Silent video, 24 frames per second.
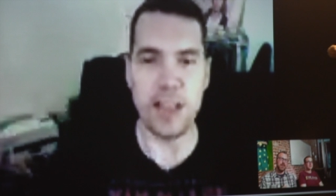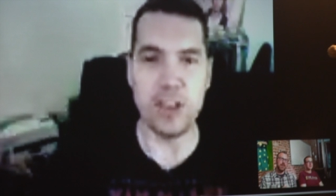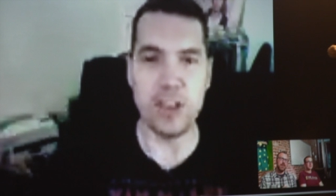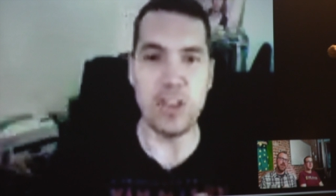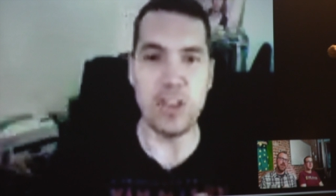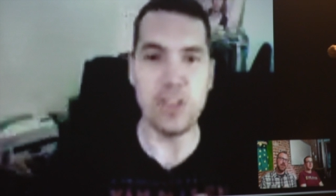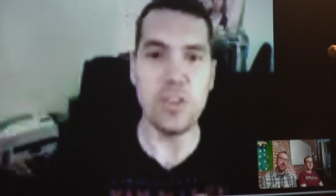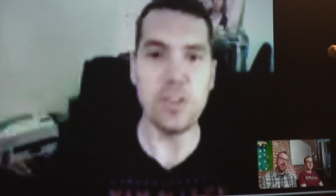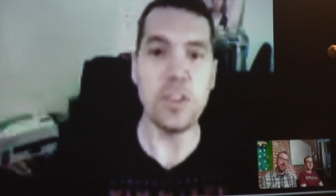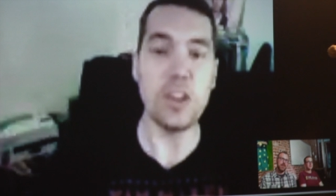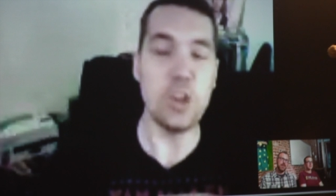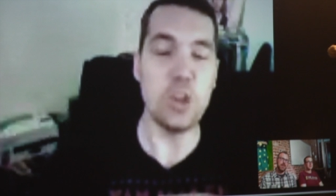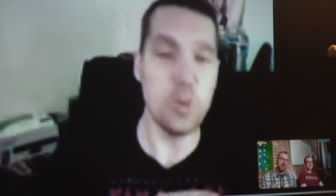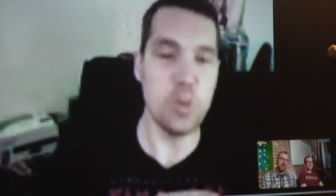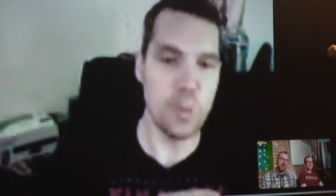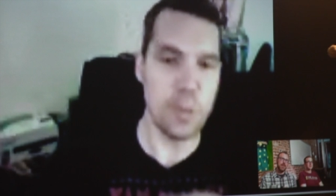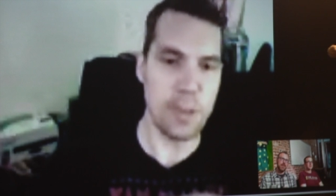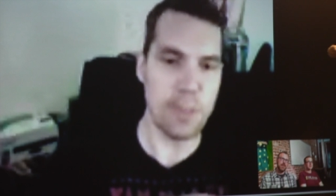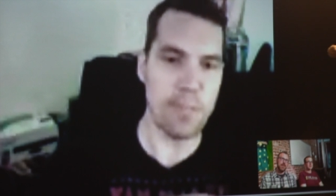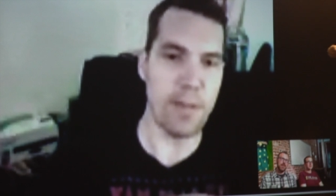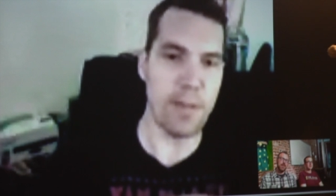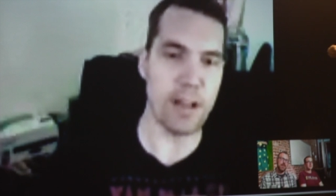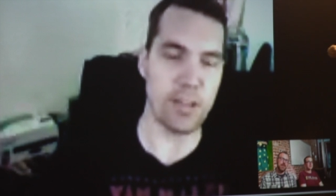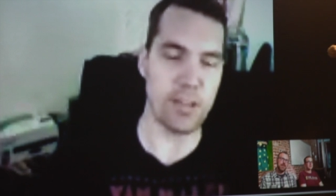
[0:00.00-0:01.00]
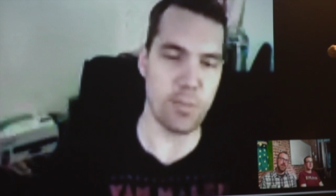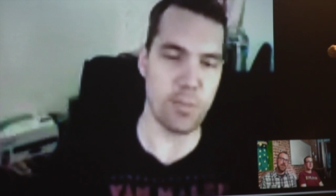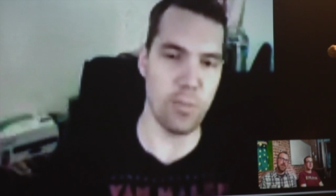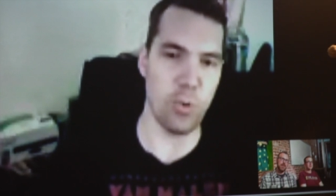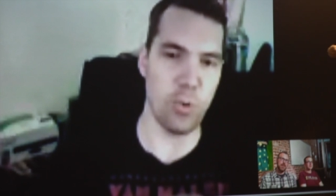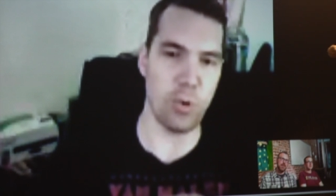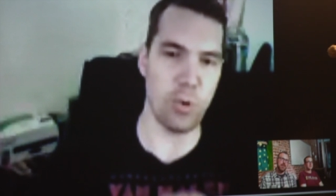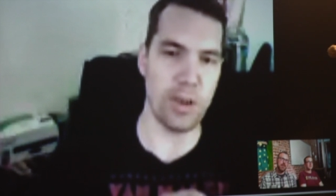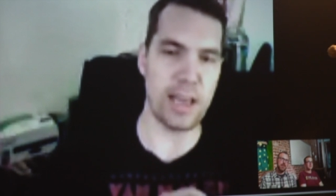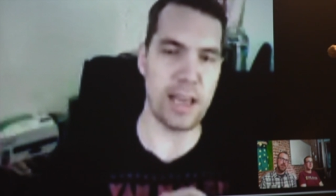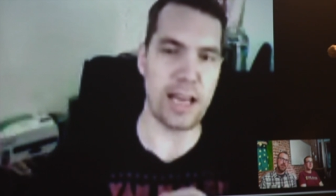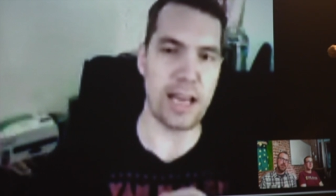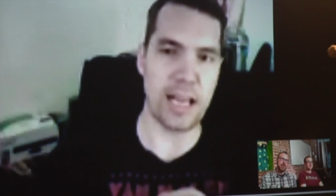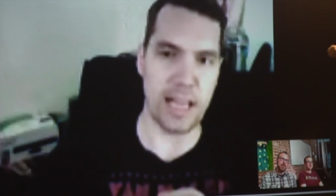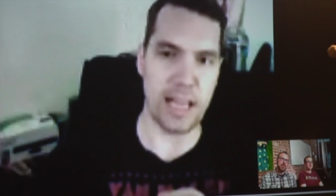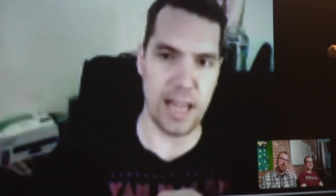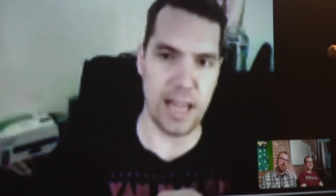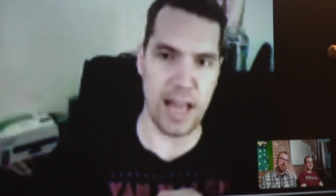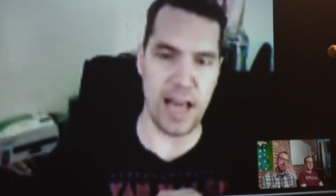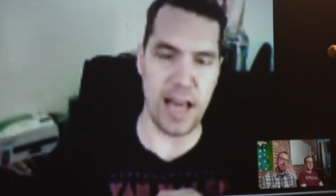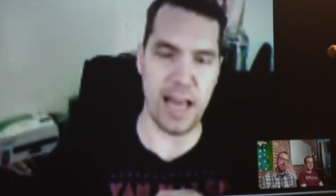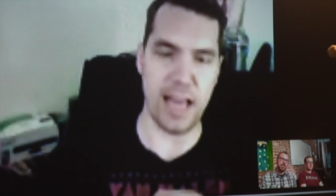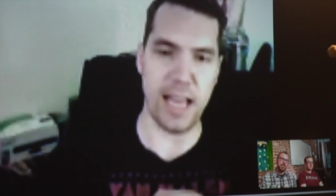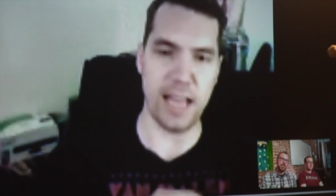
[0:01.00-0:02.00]
Then, then you'd be much more
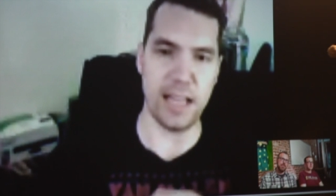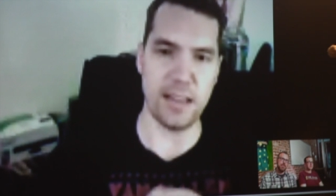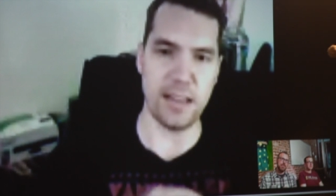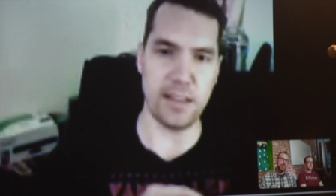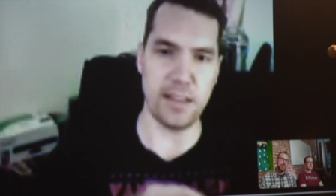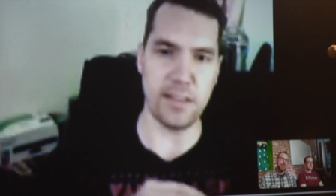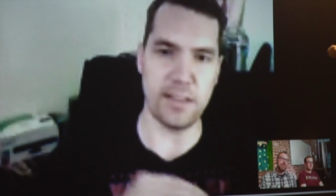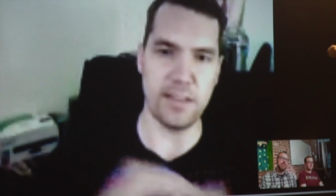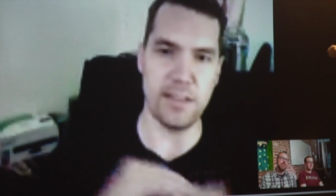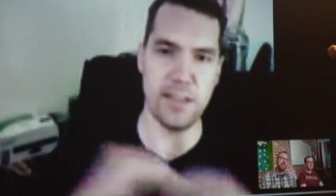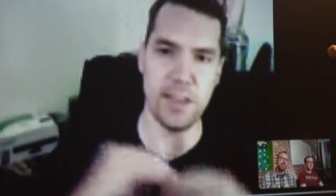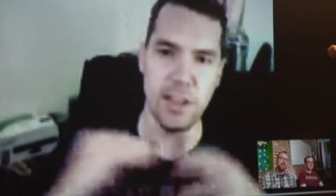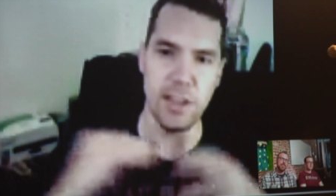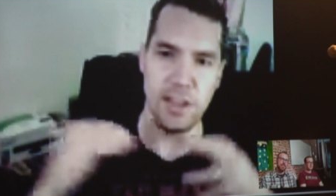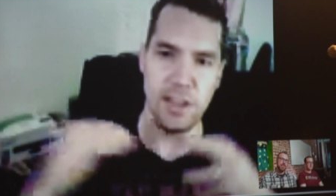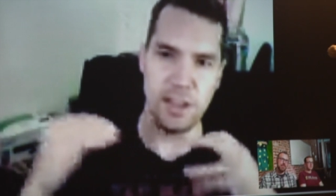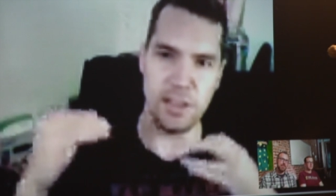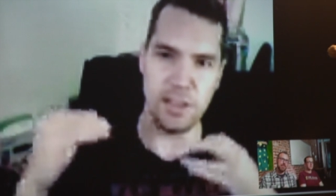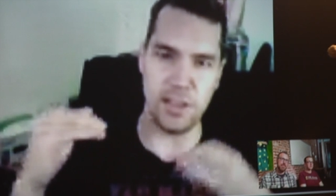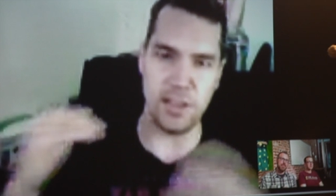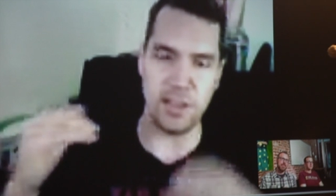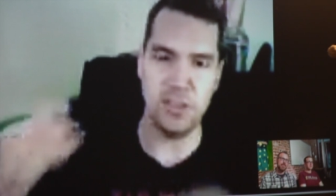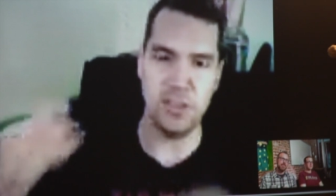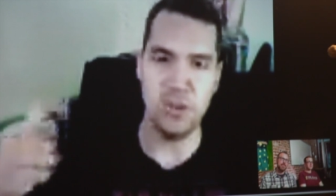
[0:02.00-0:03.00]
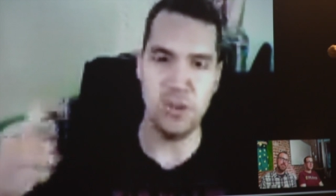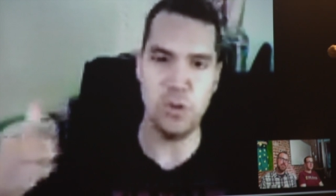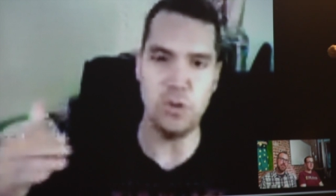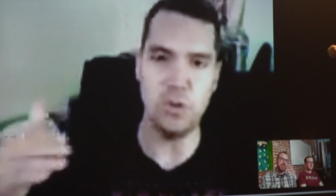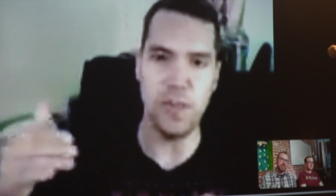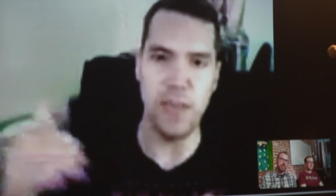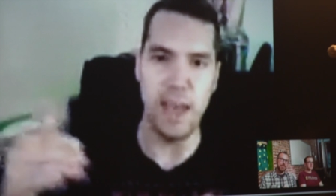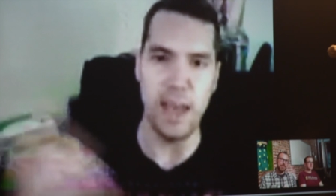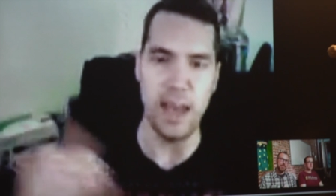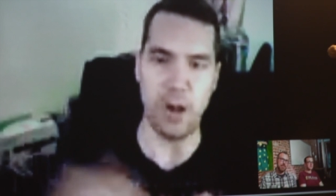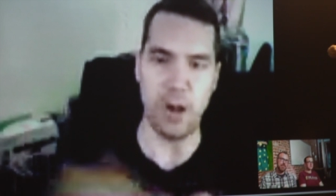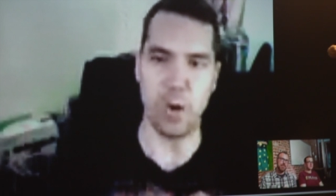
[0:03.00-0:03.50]
inclined to, to do that.